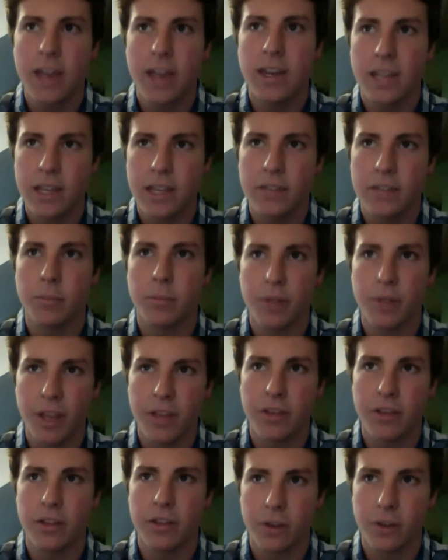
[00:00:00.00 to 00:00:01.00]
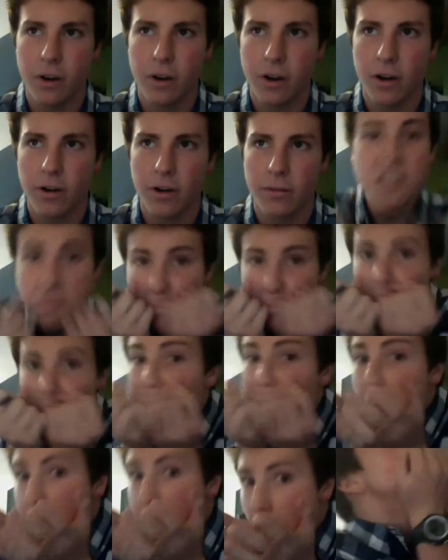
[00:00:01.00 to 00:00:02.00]
need to play the guitar.
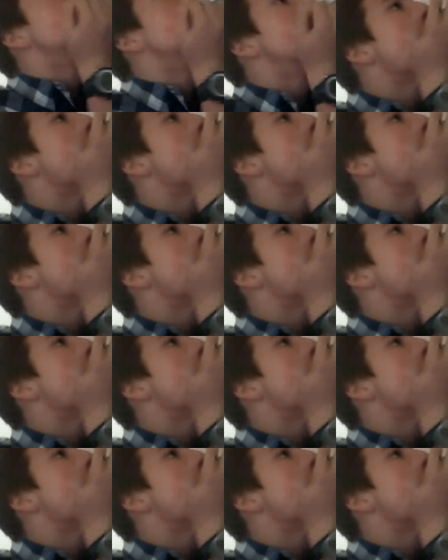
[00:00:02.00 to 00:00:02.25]
I'm